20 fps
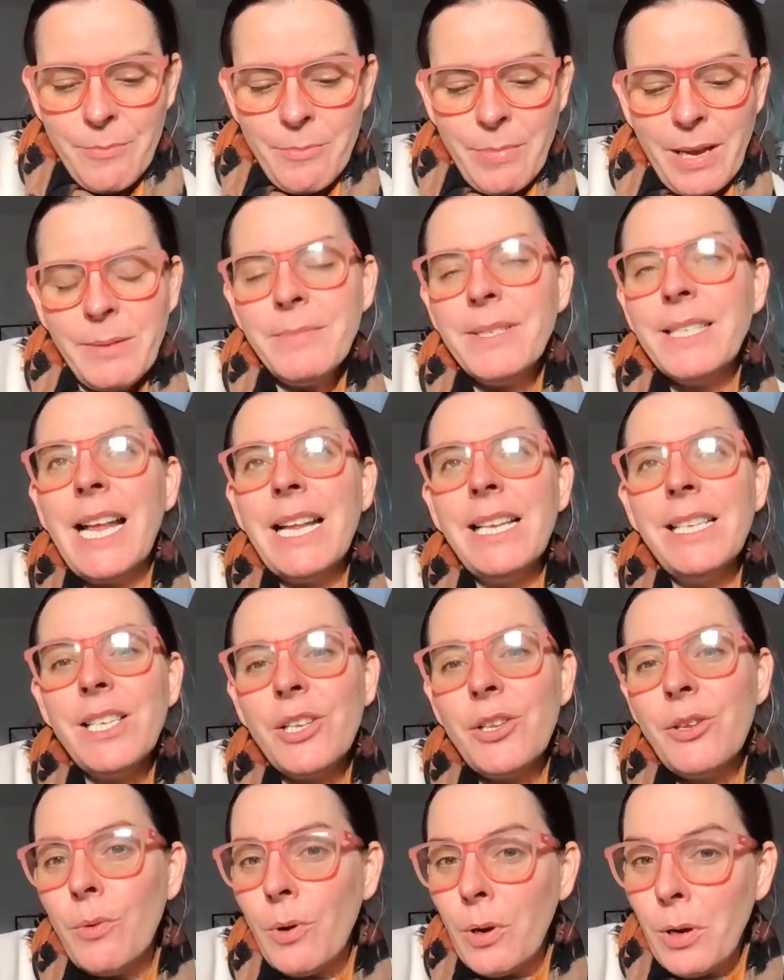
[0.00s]
But I'm
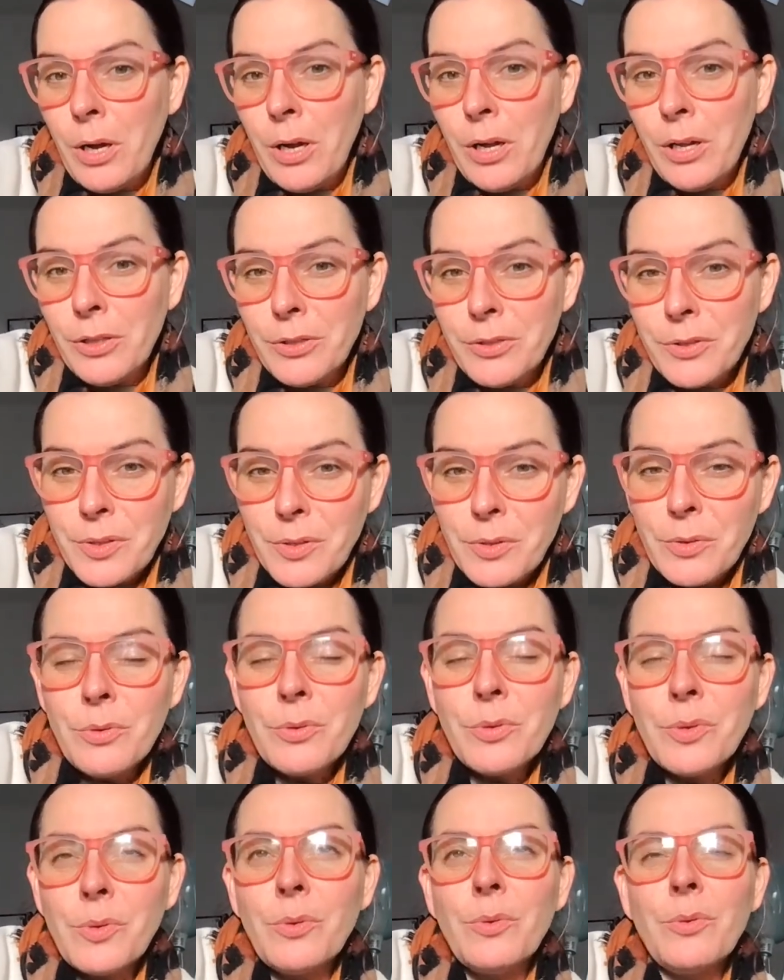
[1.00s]
sending you all
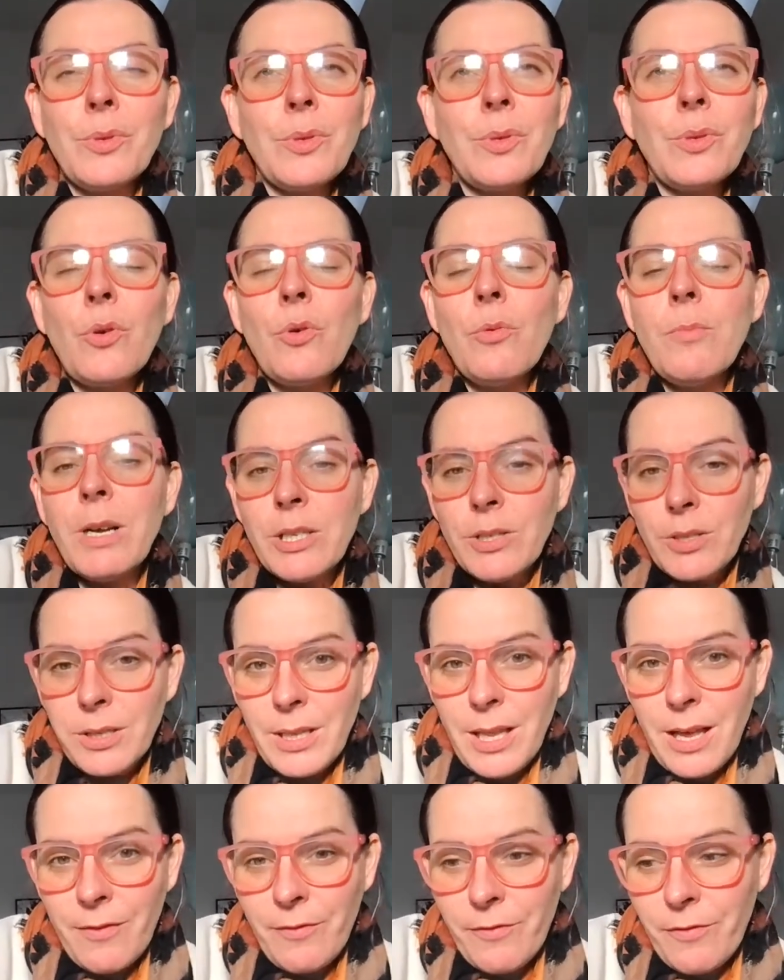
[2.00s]
so, so, so much
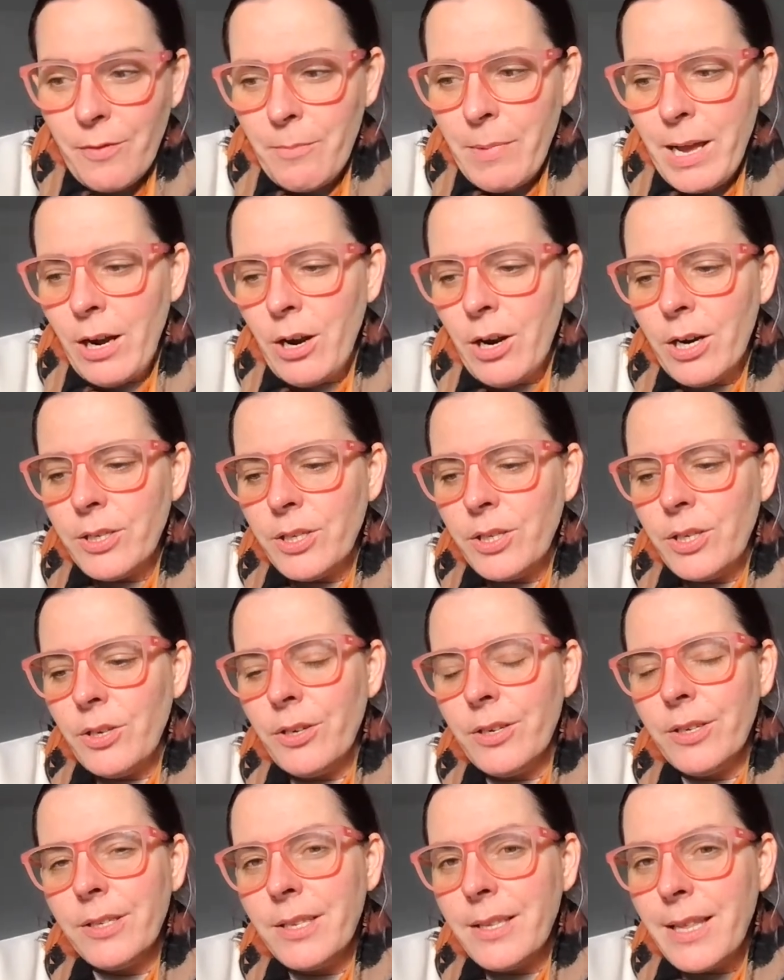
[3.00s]
love from my heart to
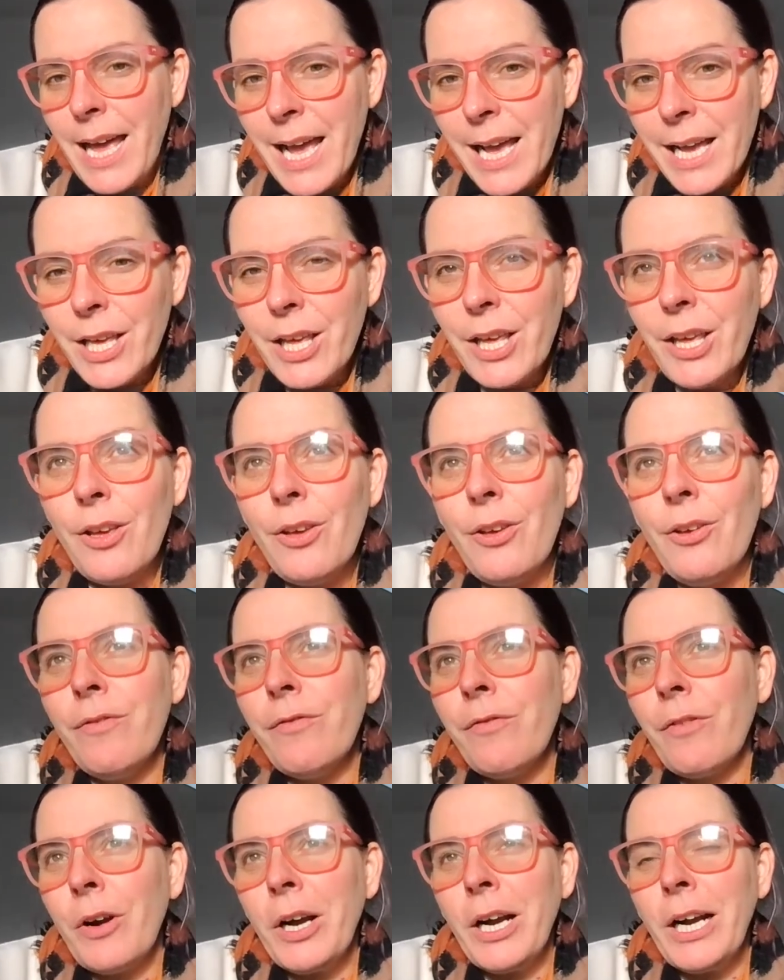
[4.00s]
yours. Thank you
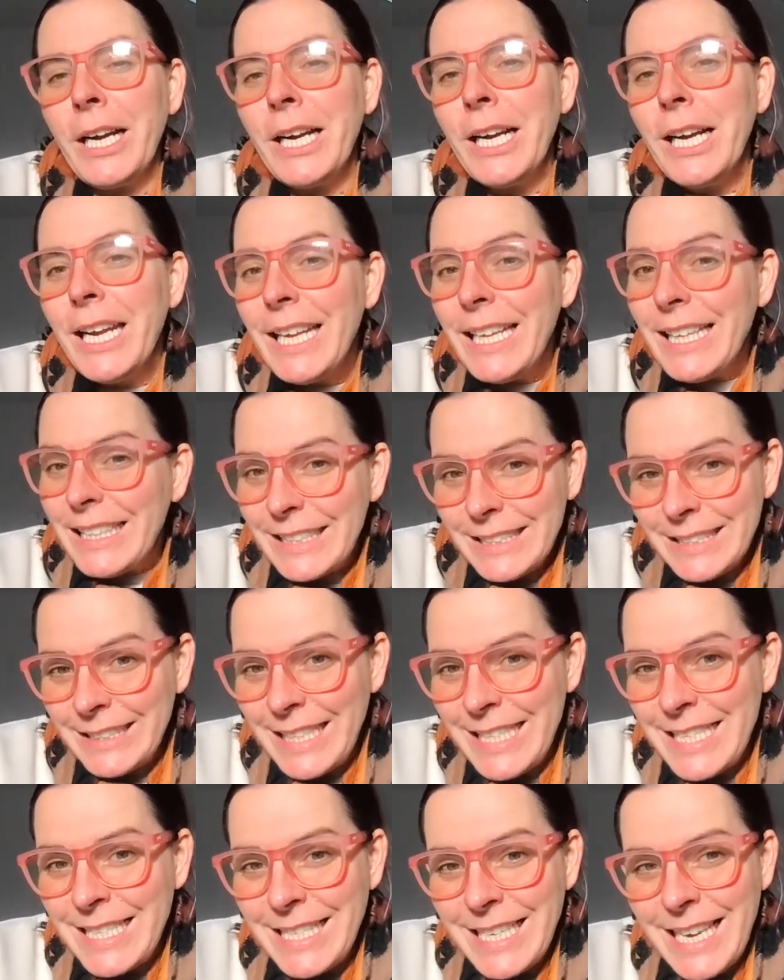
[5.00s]
for
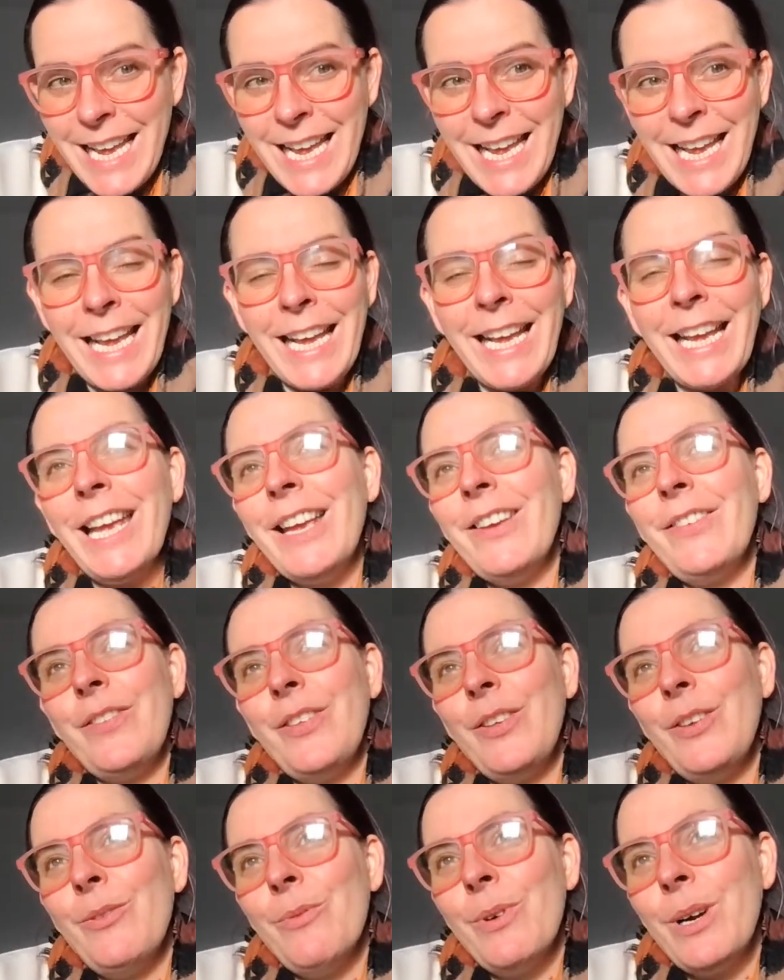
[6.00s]
listening. If
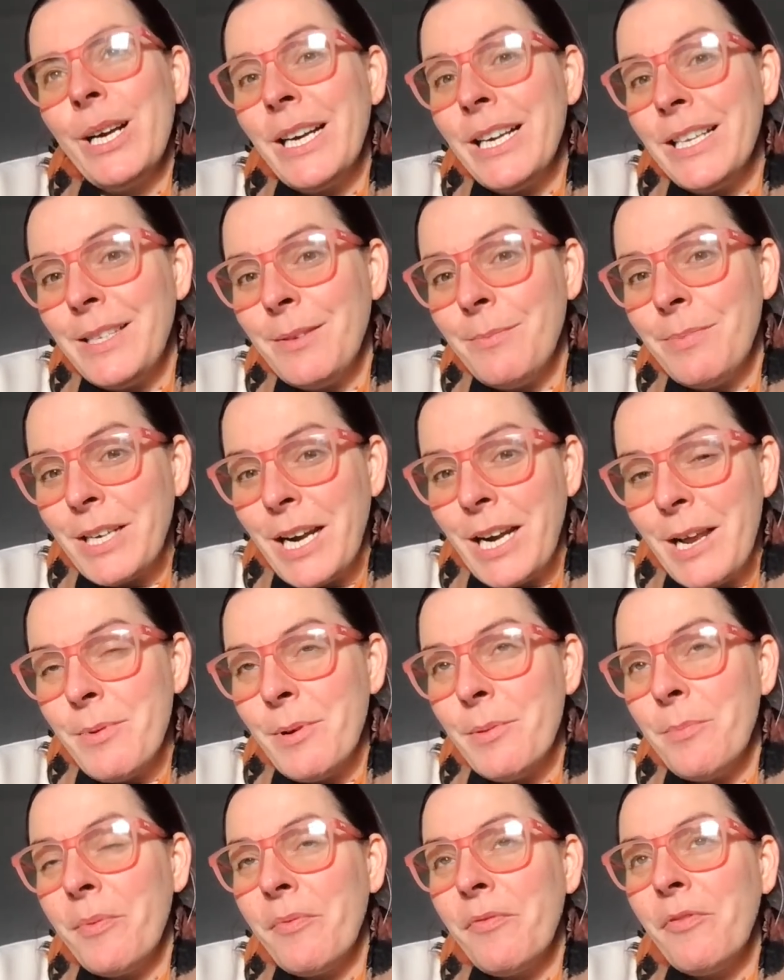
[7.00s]
you were a
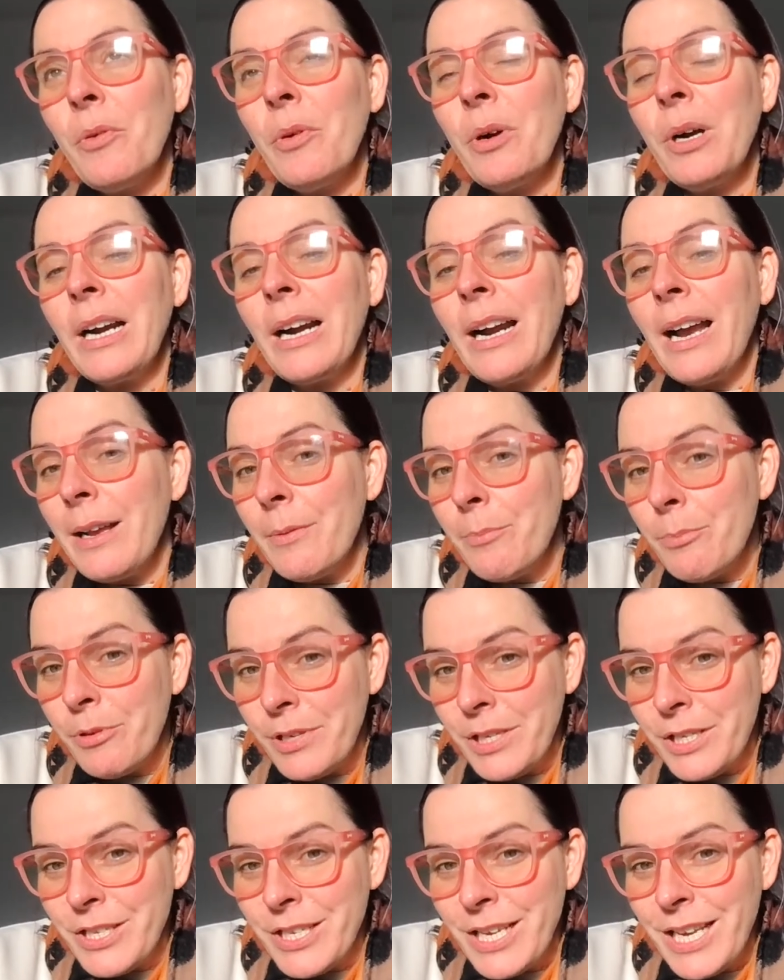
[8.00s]
subscriber before, I
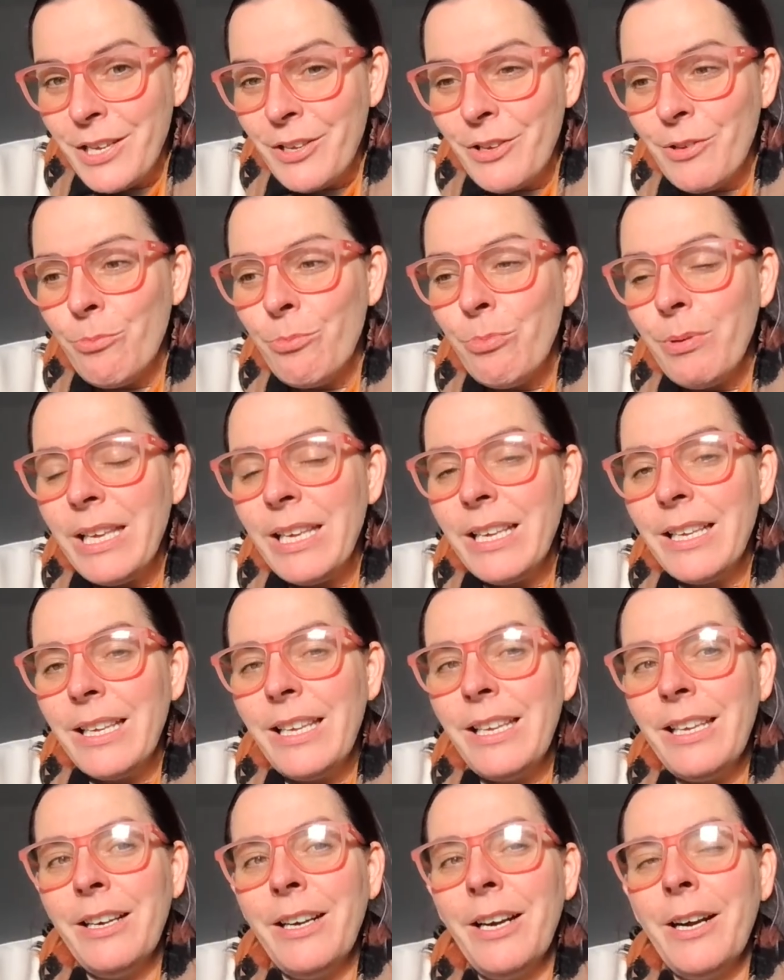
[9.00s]
appreciate you being
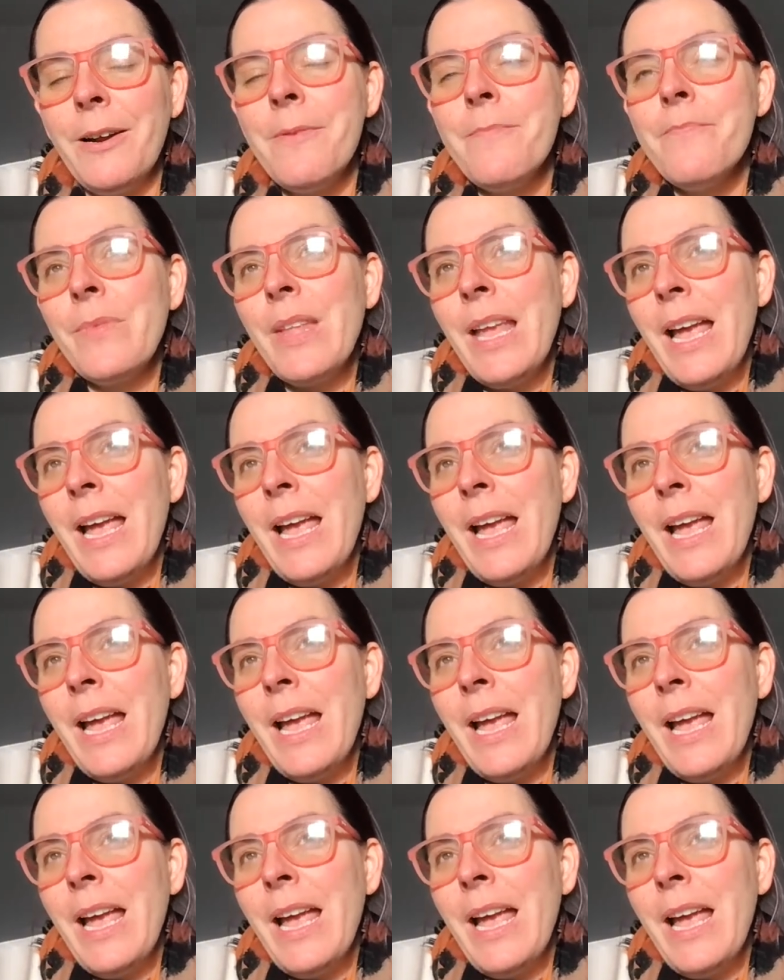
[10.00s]
here.